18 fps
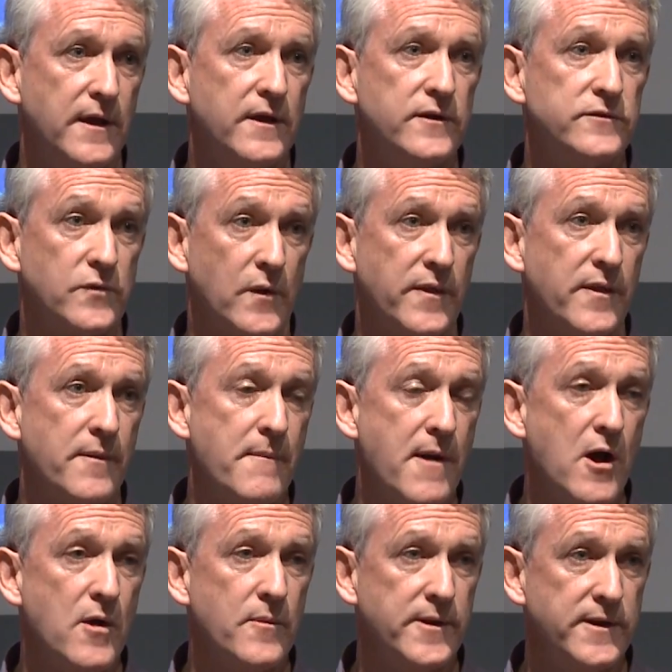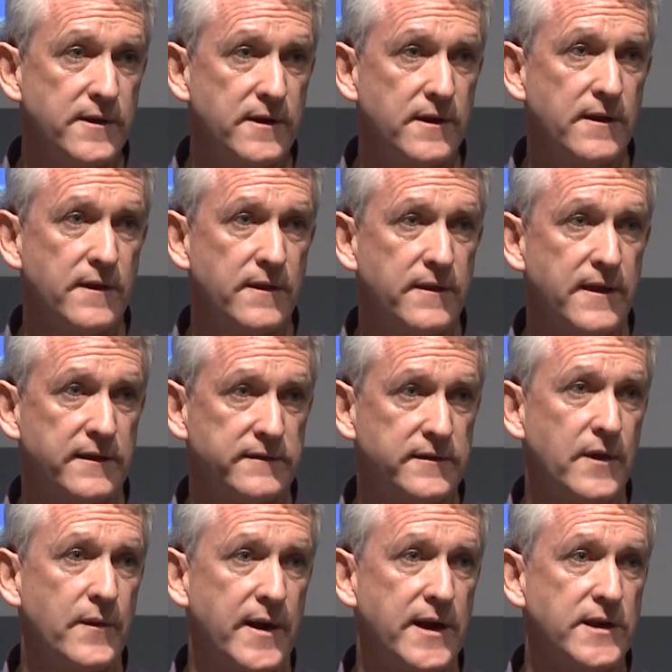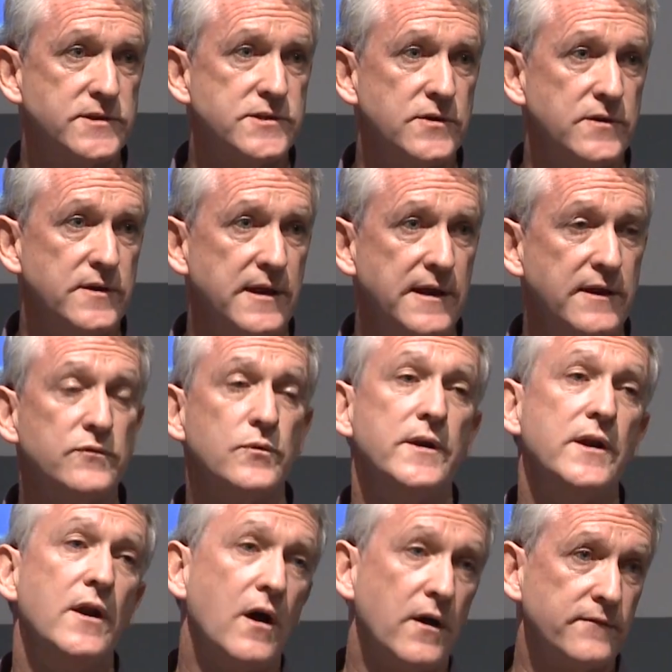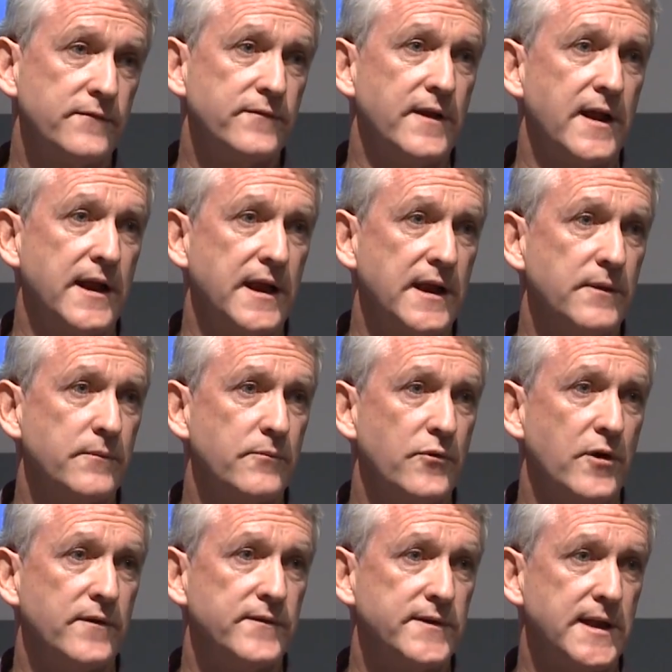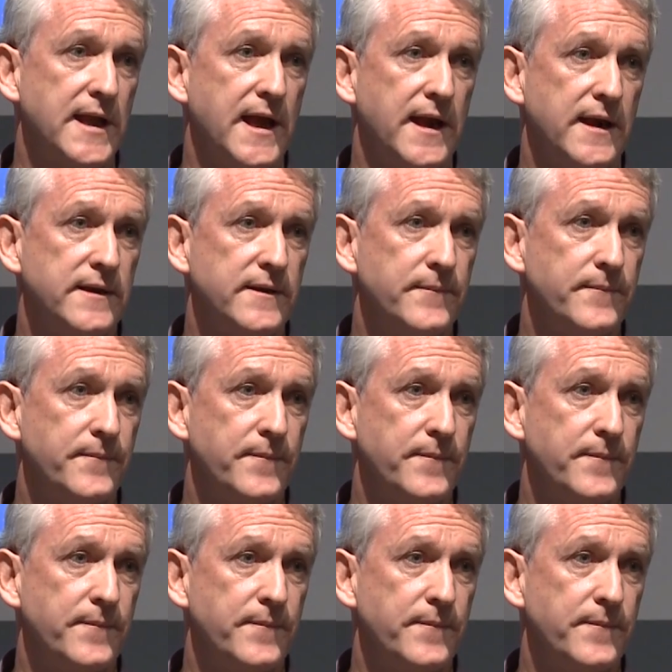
So at the moment, that's our attitude, is we're not flooding private land.